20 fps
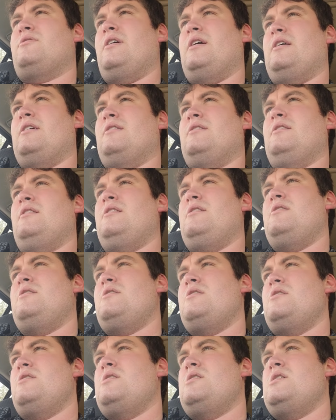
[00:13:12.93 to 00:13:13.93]
like
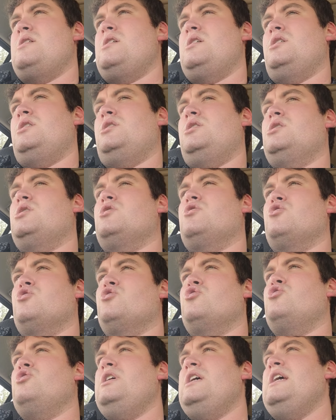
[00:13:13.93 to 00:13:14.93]

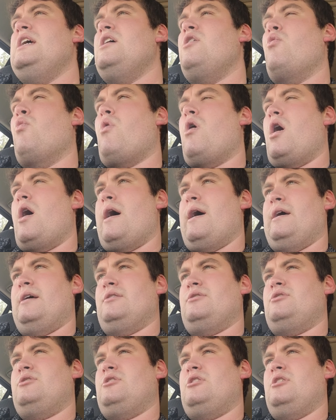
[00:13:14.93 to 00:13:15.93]

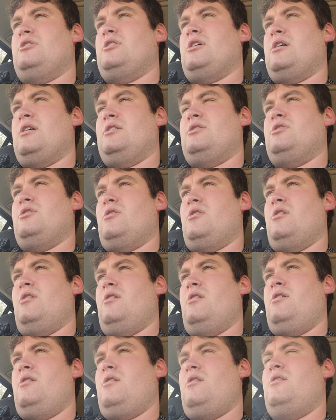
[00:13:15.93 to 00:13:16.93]
league-wise to touch on.
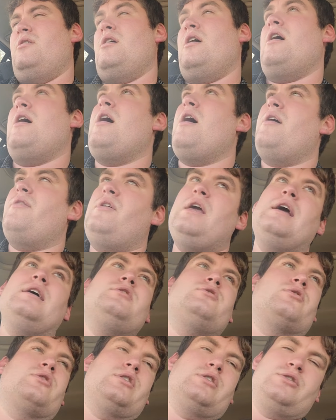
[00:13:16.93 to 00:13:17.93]
The
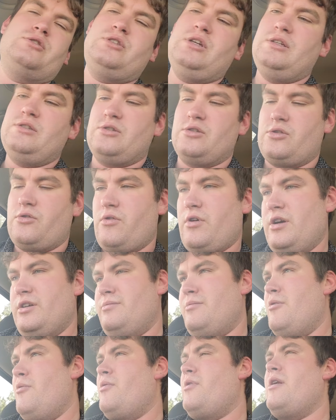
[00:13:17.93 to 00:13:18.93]
injuries. Jesus
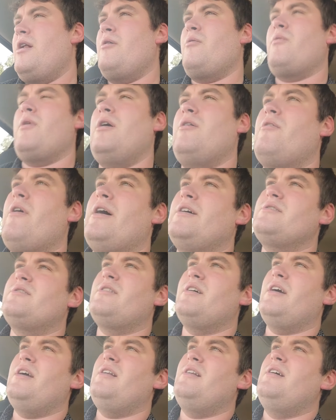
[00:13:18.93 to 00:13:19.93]
Christ, man. What did I read last
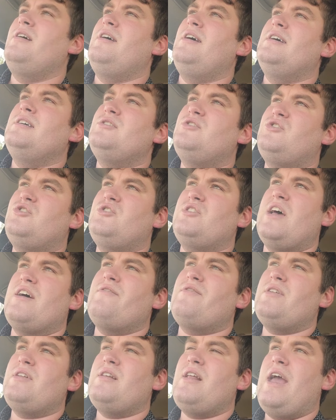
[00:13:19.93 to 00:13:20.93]
night?
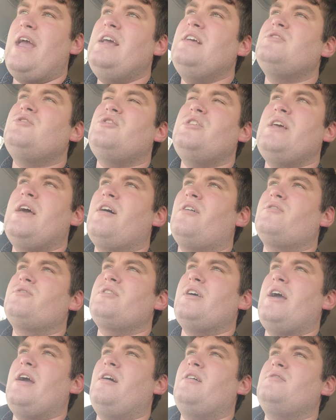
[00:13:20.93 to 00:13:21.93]
7 ACL
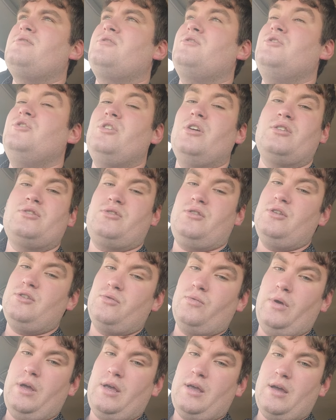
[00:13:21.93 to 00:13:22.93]
tears just this
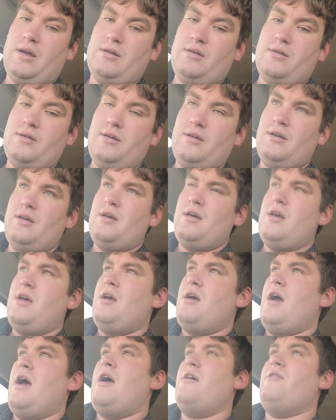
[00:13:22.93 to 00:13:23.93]
weekend.
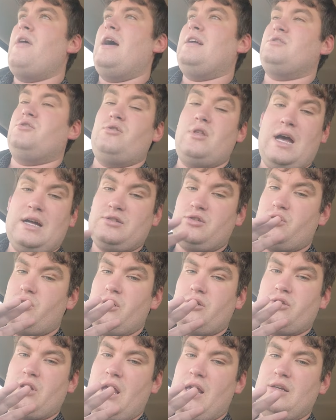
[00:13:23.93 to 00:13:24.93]
And that's
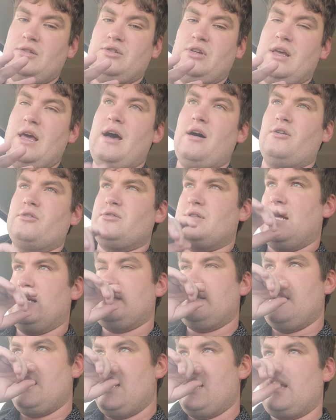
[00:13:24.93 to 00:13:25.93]
just ACLs.
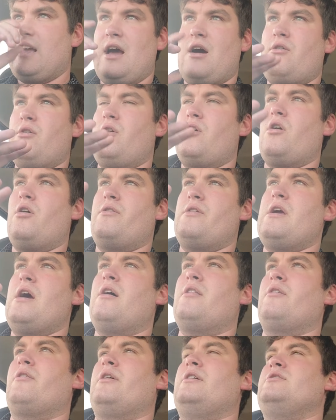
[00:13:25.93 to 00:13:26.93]
That's not counting all the
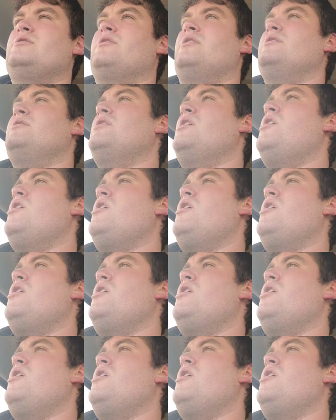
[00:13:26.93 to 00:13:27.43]
other injuries.